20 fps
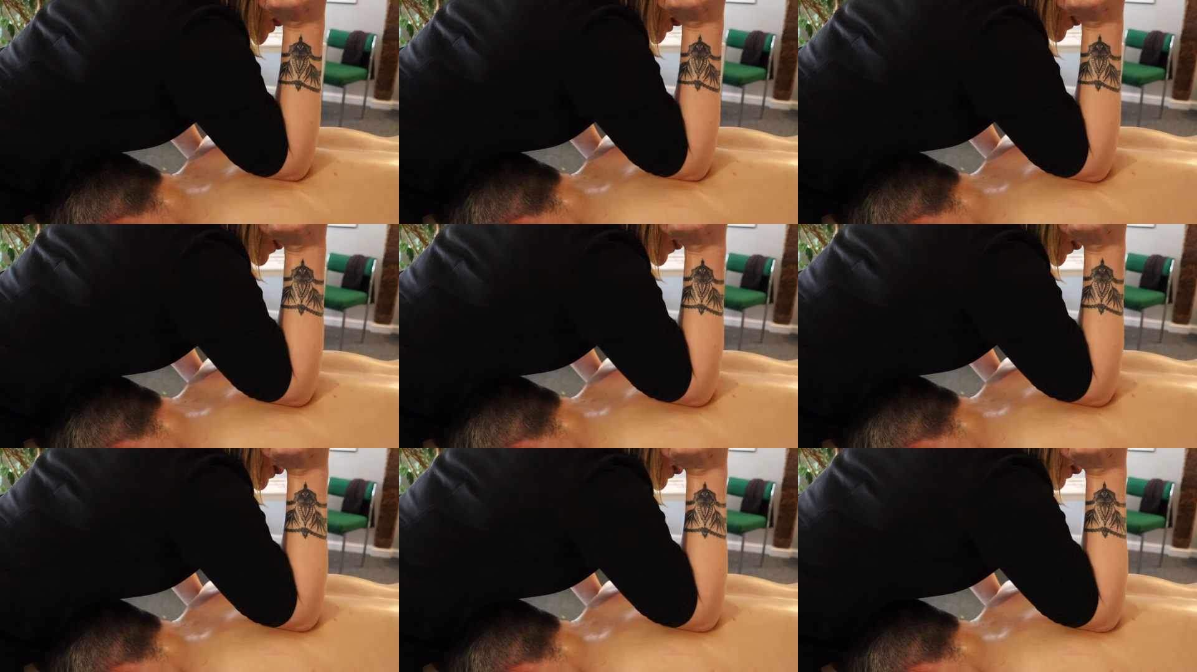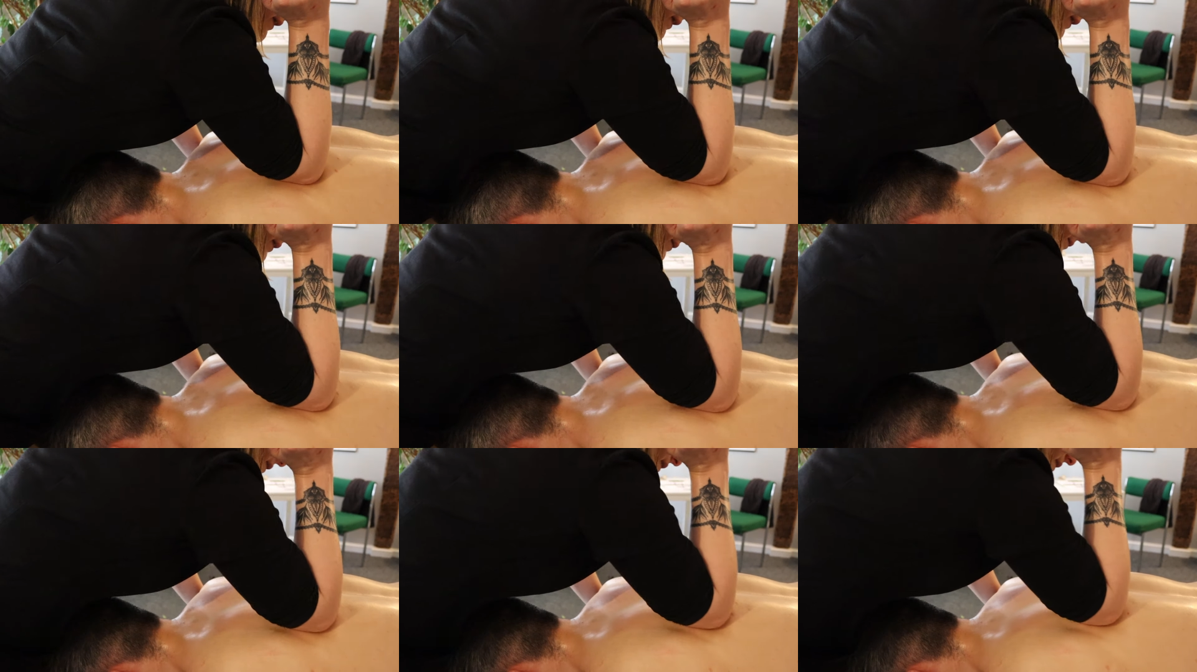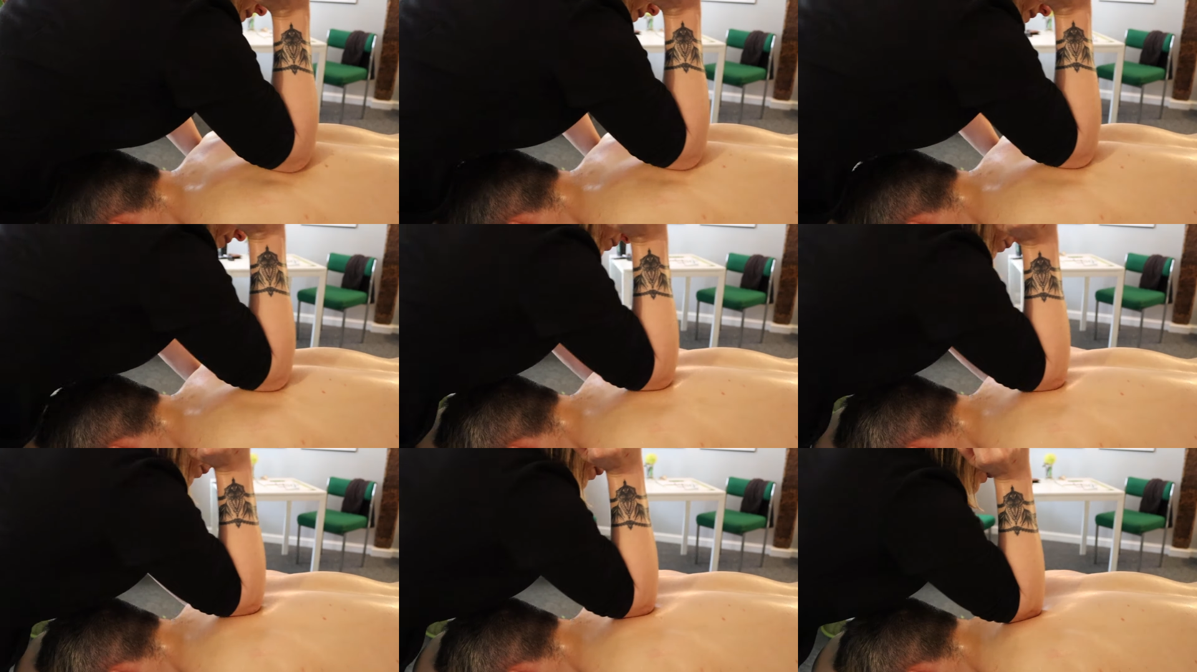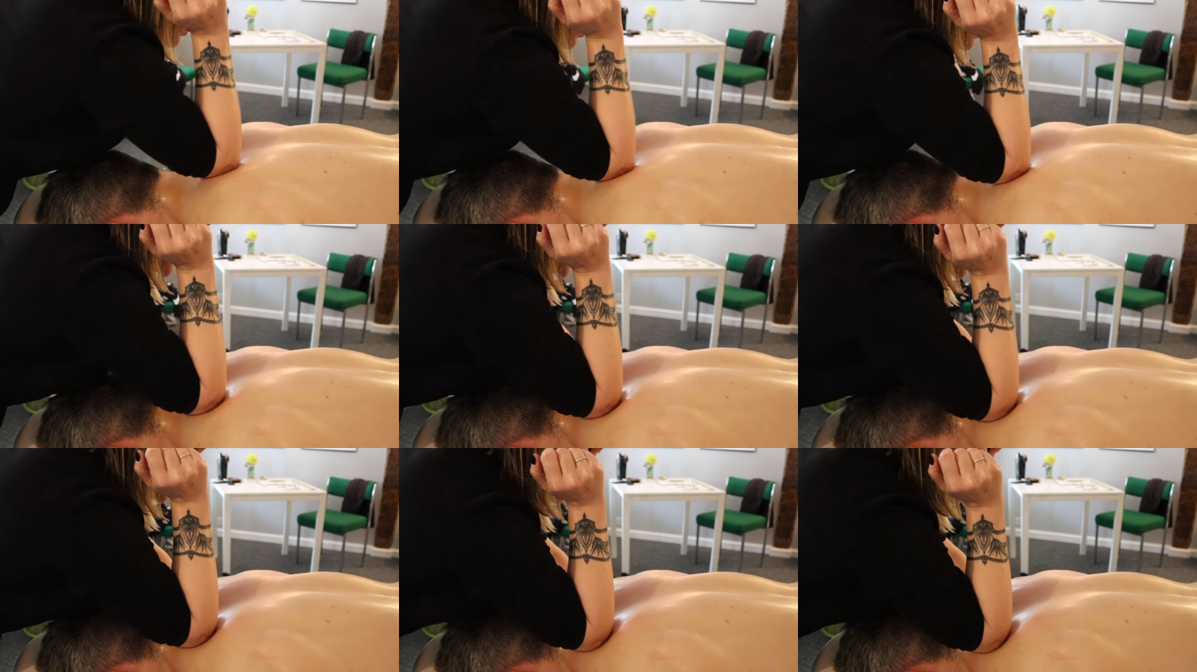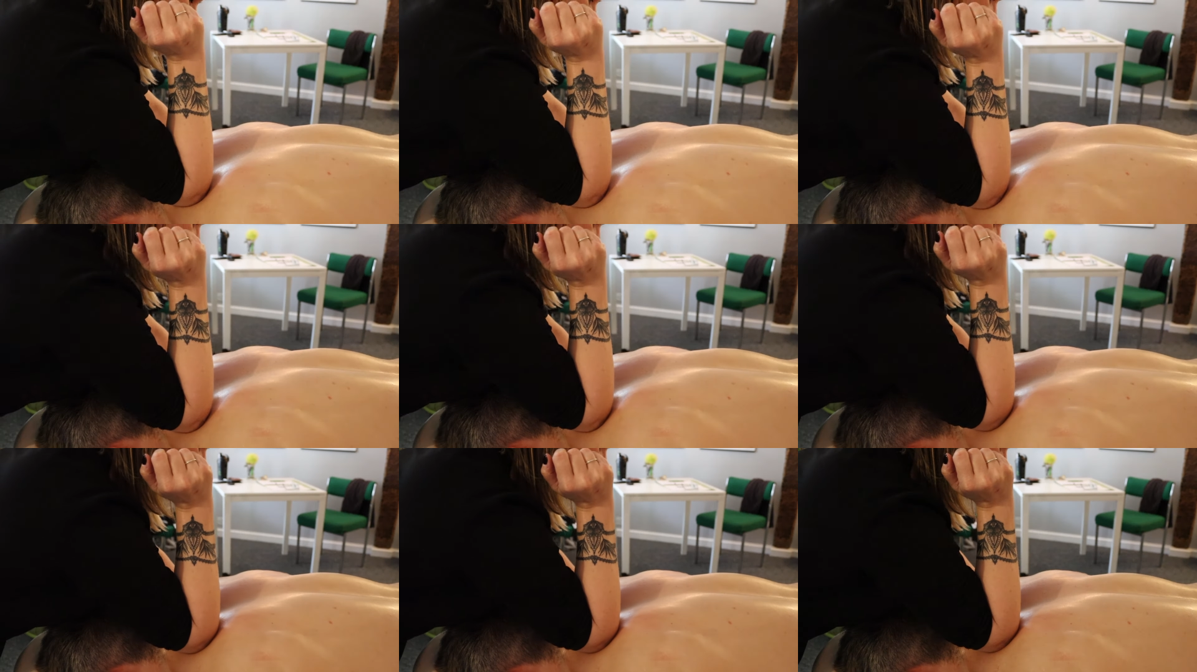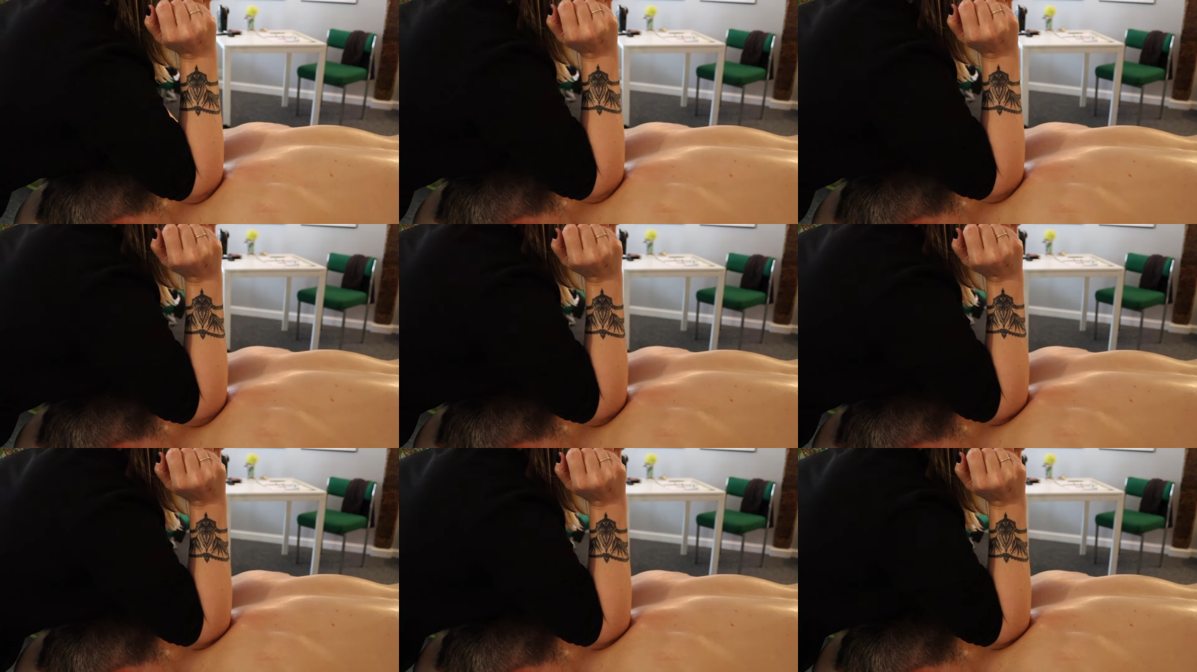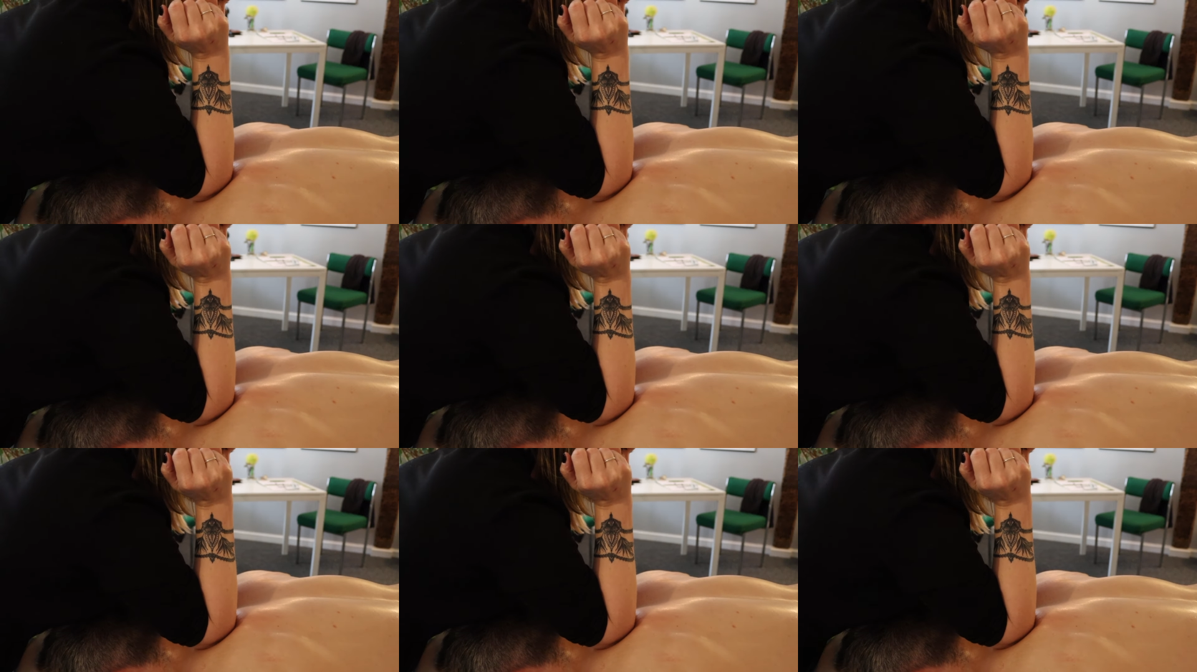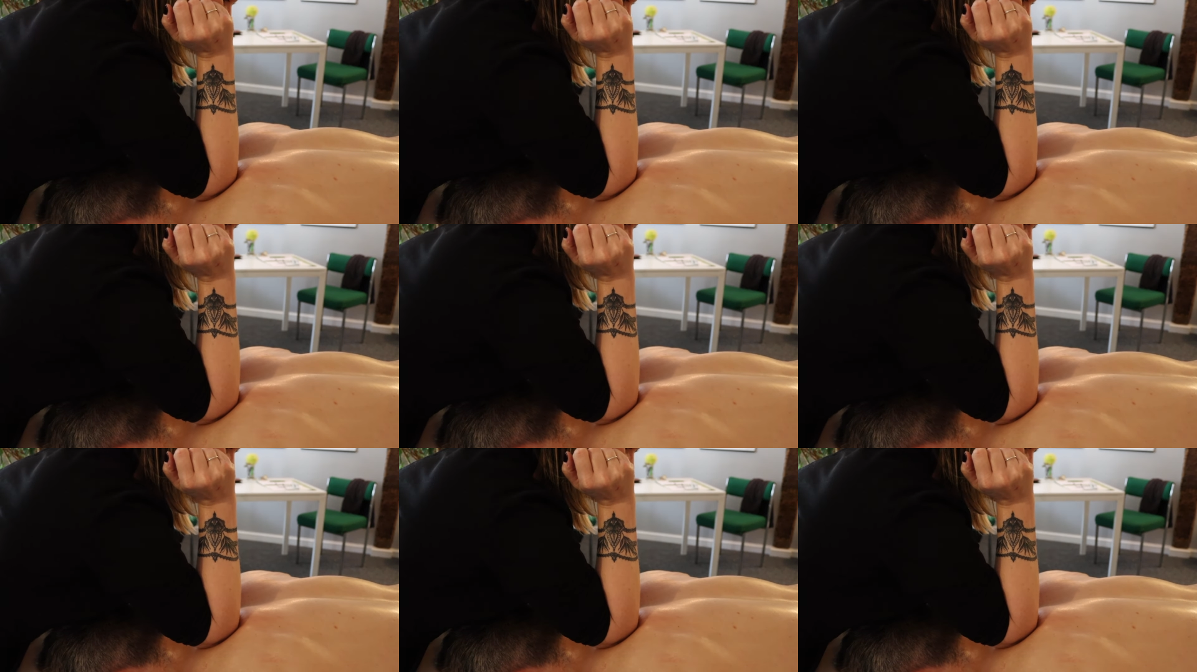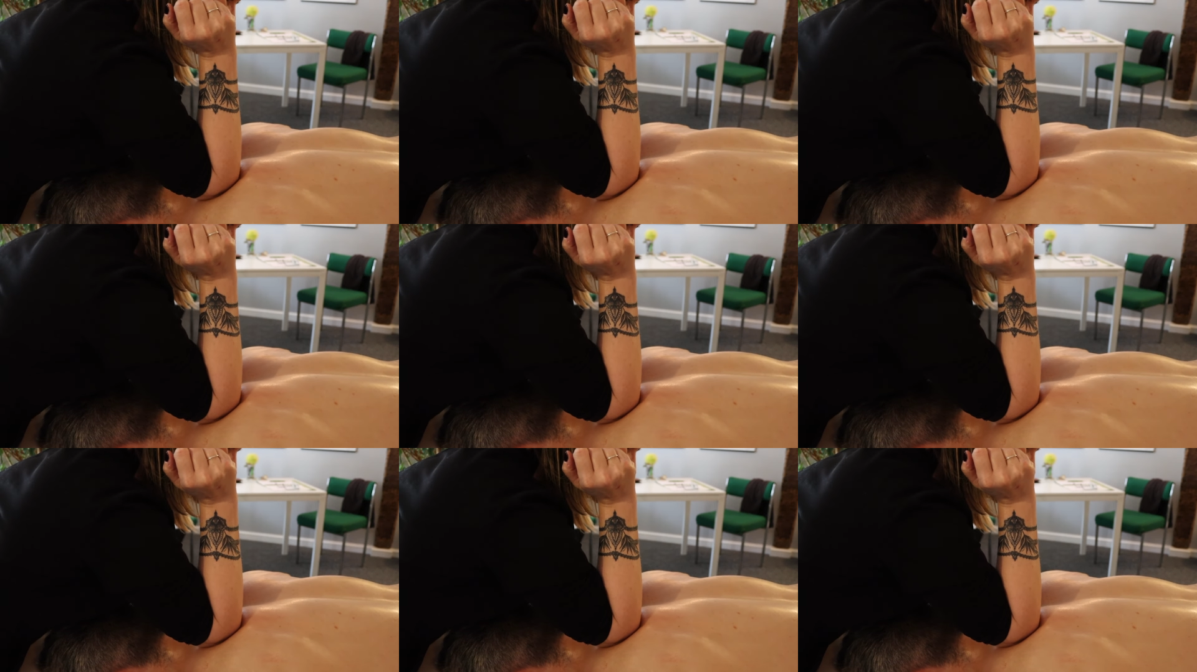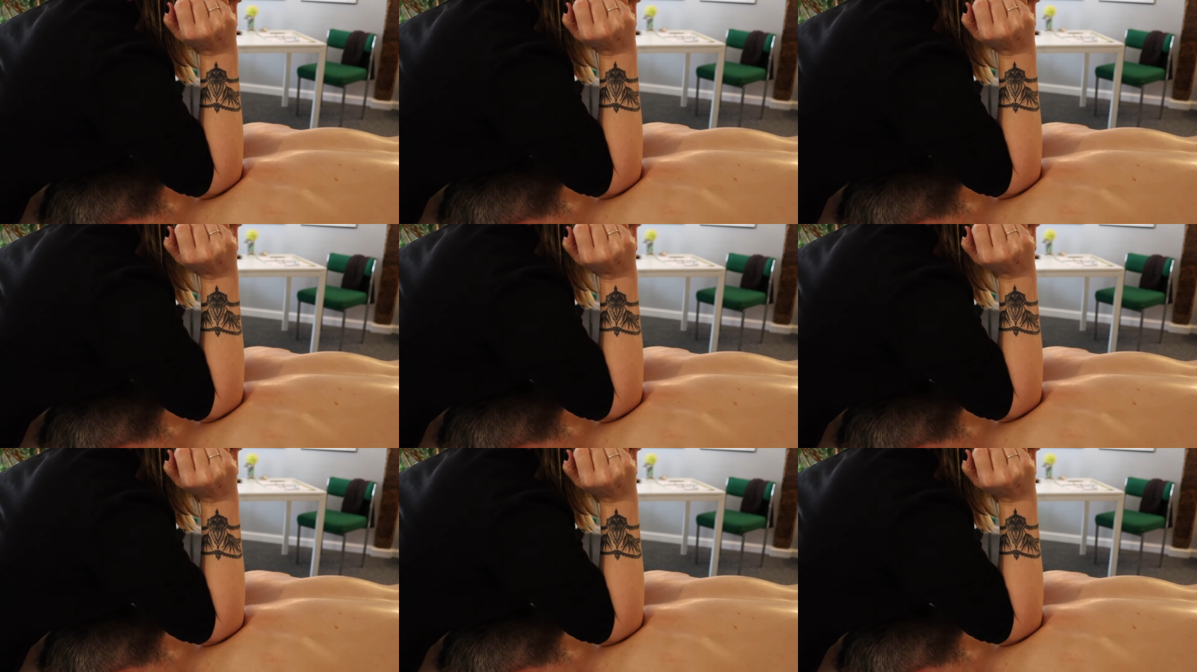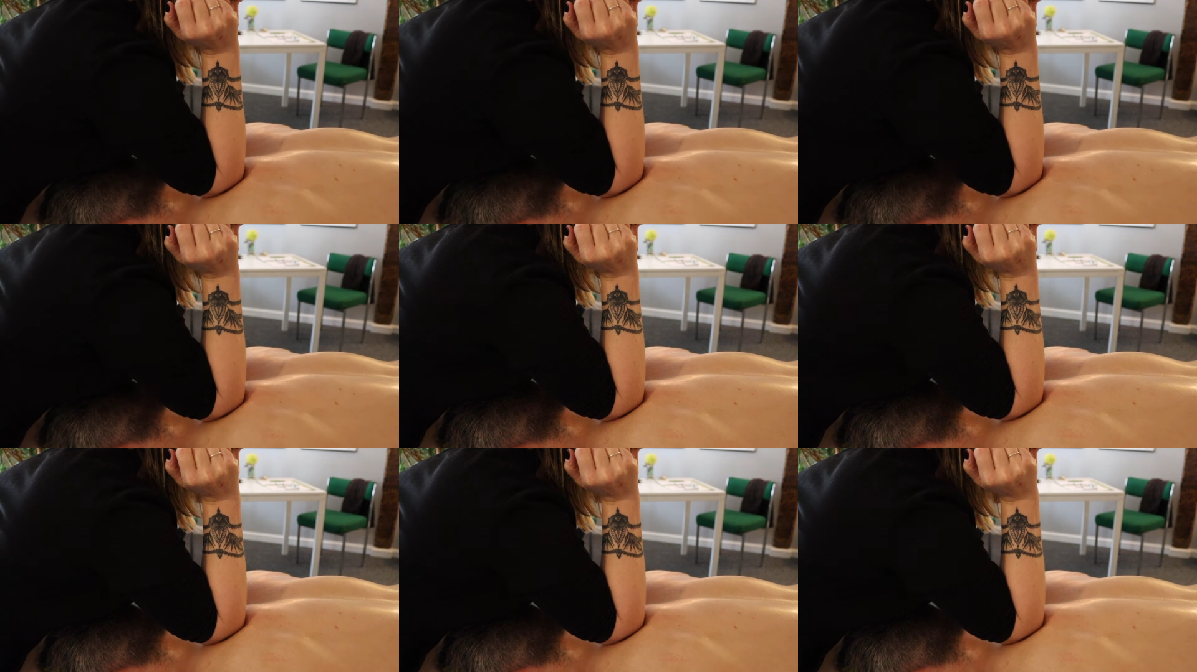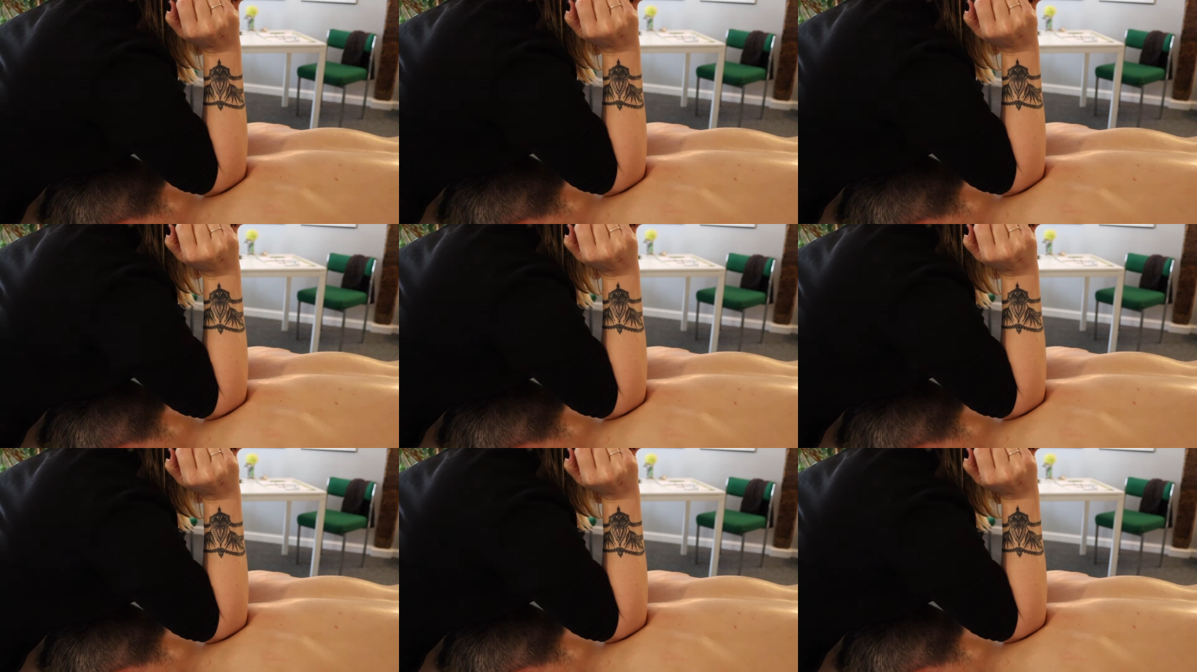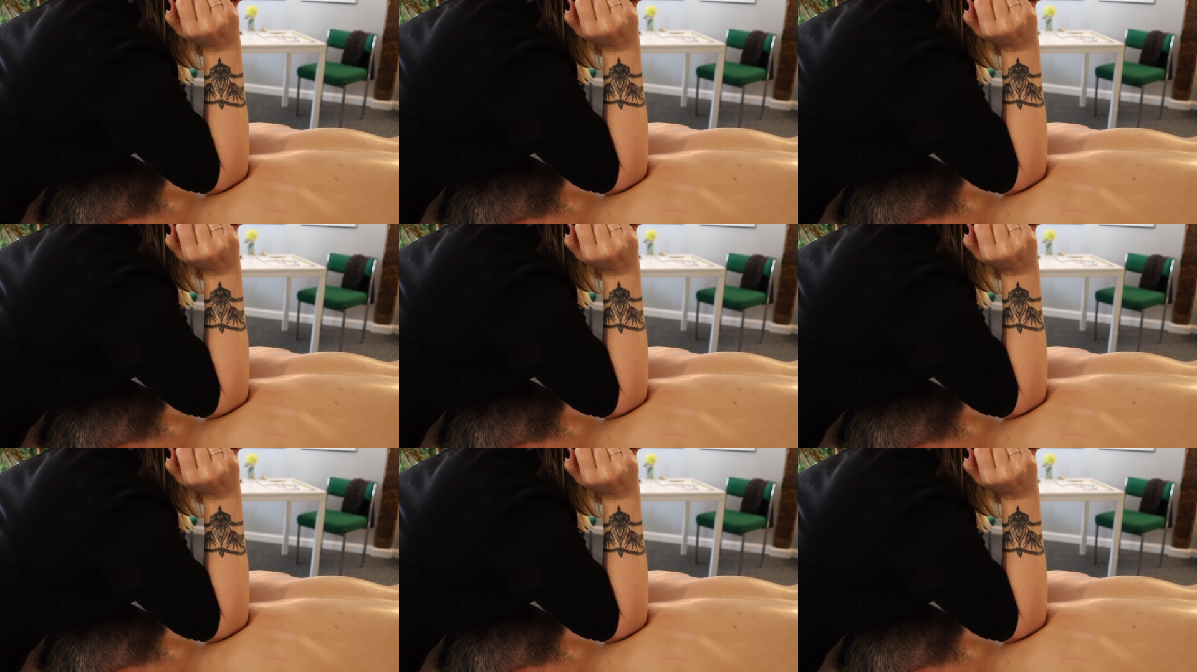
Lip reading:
[unreadable: no face in view]